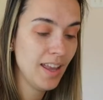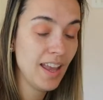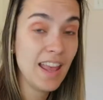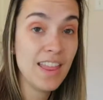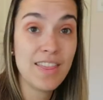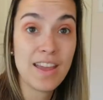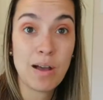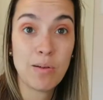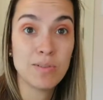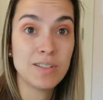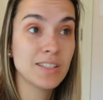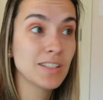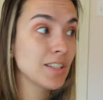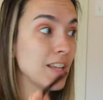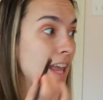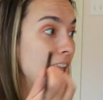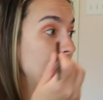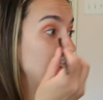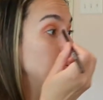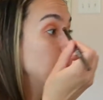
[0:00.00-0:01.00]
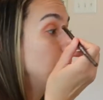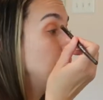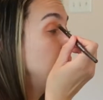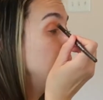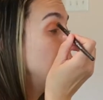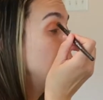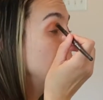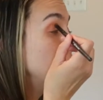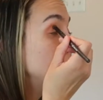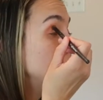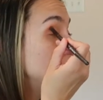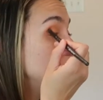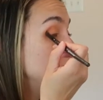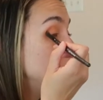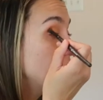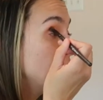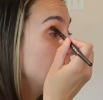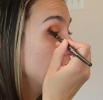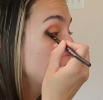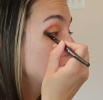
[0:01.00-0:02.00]
and that was, it would be good
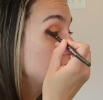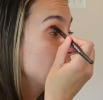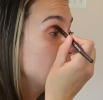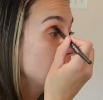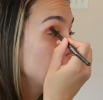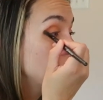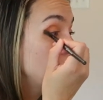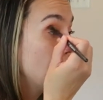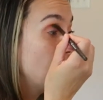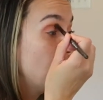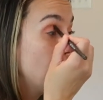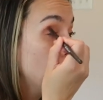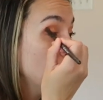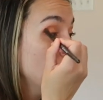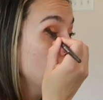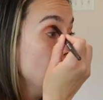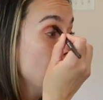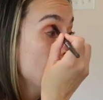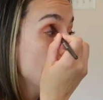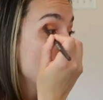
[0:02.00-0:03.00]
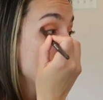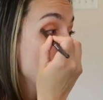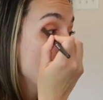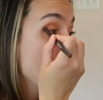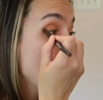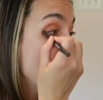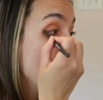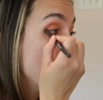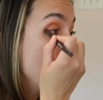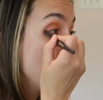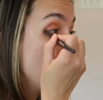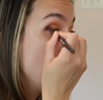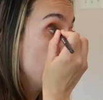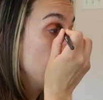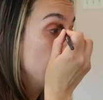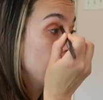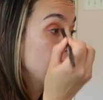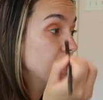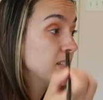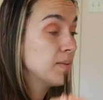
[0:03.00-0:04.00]
to, to go. Um,
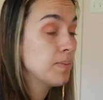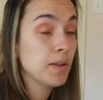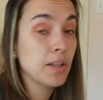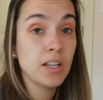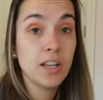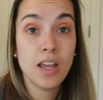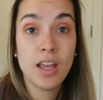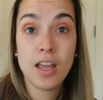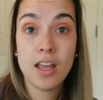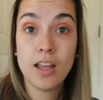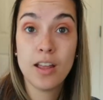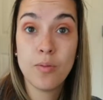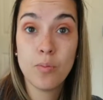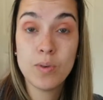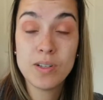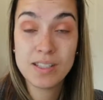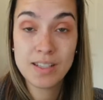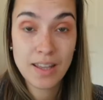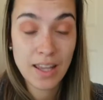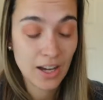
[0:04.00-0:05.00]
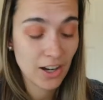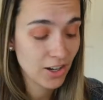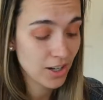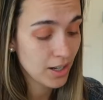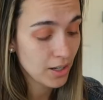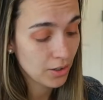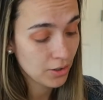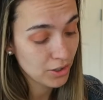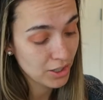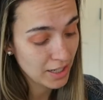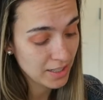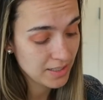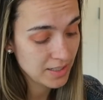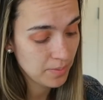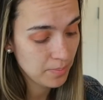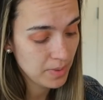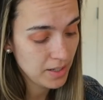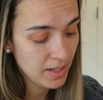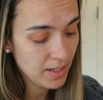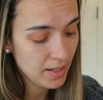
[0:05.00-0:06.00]
my husband was there and corrected
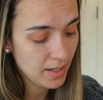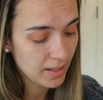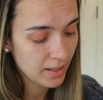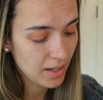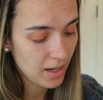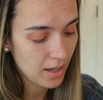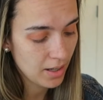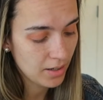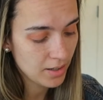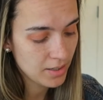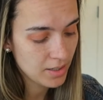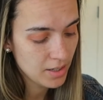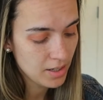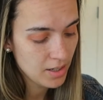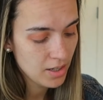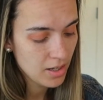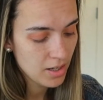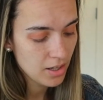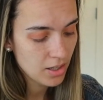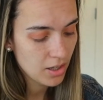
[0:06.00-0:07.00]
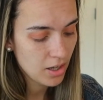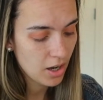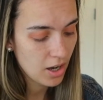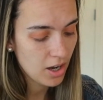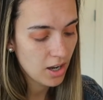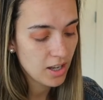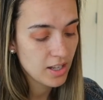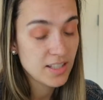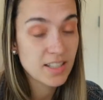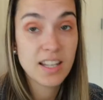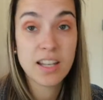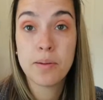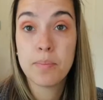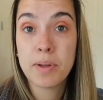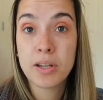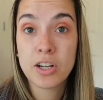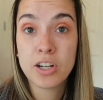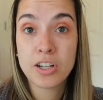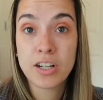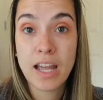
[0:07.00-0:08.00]
me and got gauze and a
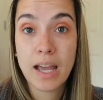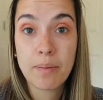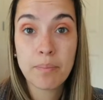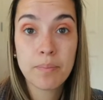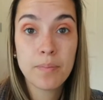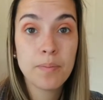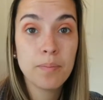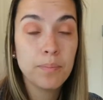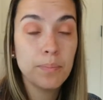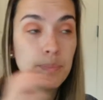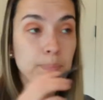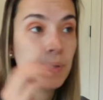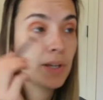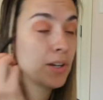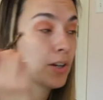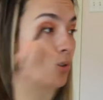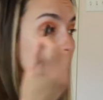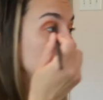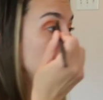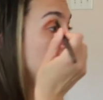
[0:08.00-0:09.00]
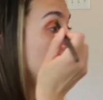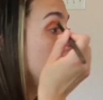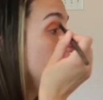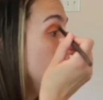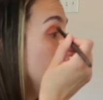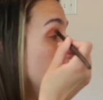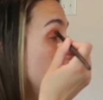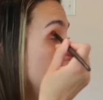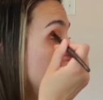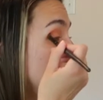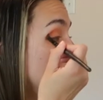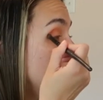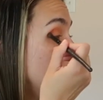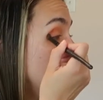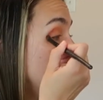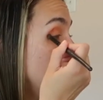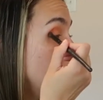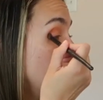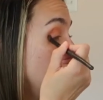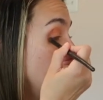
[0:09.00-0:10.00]
bigger nap, bigger one,
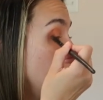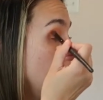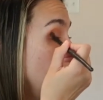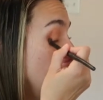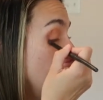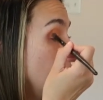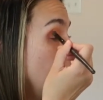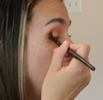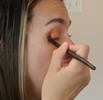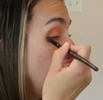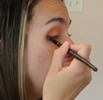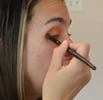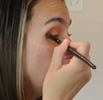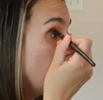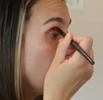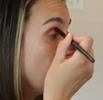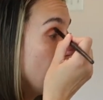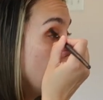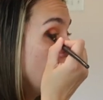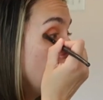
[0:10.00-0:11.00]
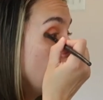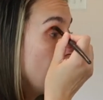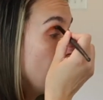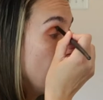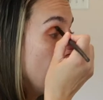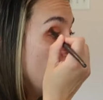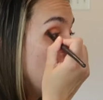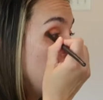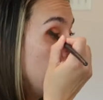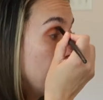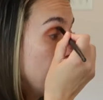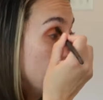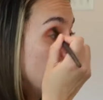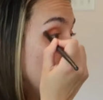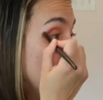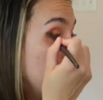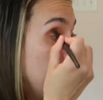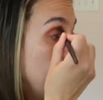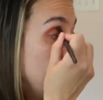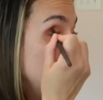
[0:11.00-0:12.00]
and a, a
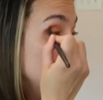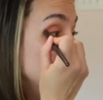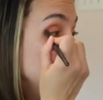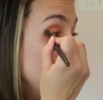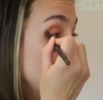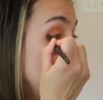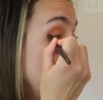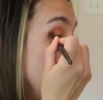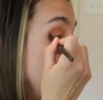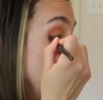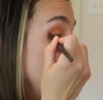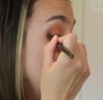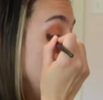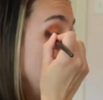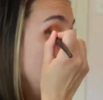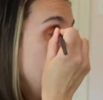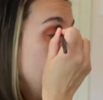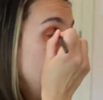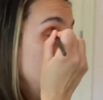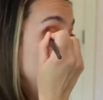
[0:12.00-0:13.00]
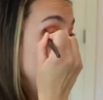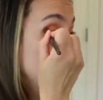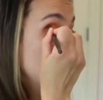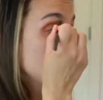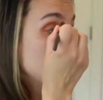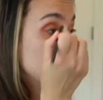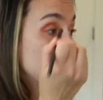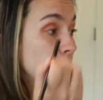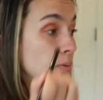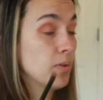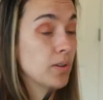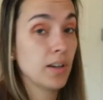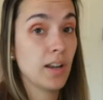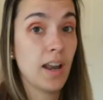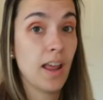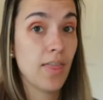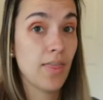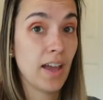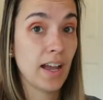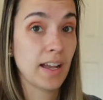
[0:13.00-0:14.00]
bigger band-aid and
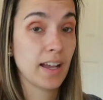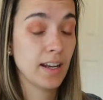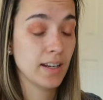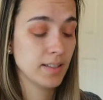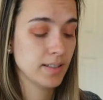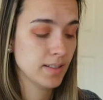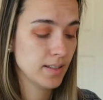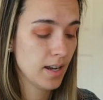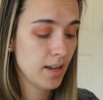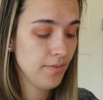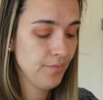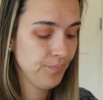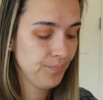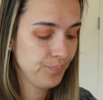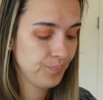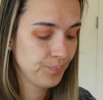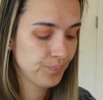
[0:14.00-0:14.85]
Neosporin and that kind of stuff.